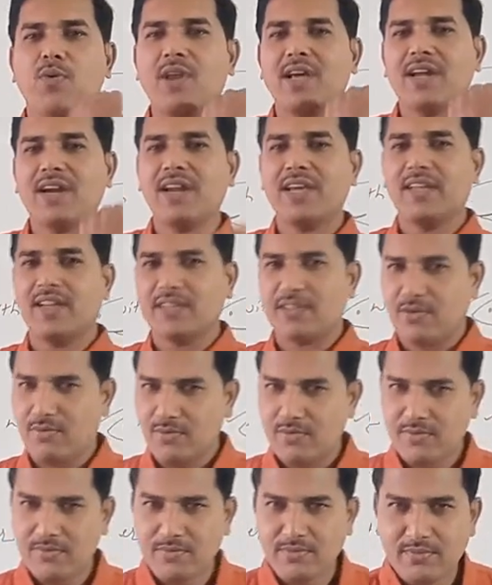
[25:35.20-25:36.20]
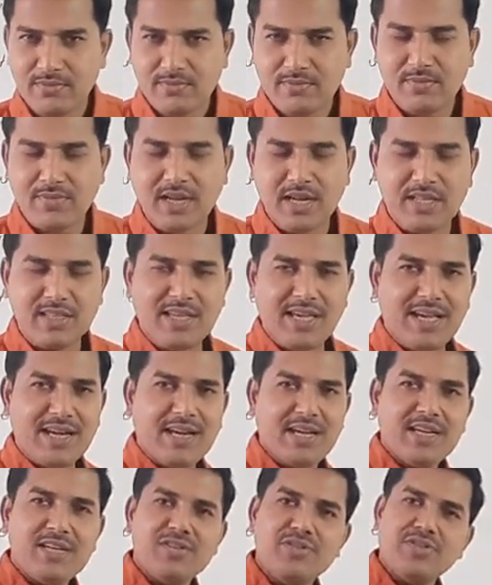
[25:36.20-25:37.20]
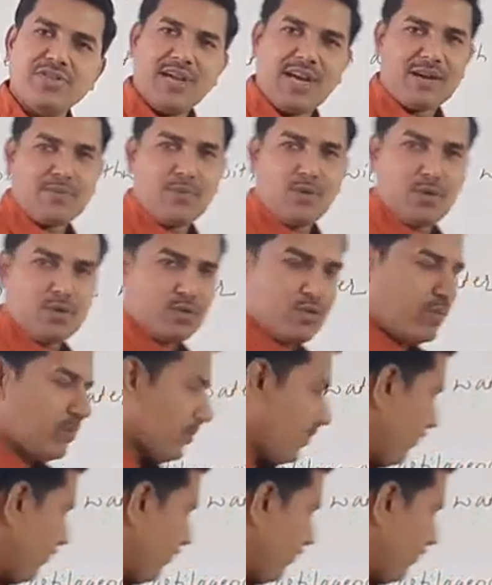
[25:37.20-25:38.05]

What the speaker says: olagade irthav. And they are sharp also.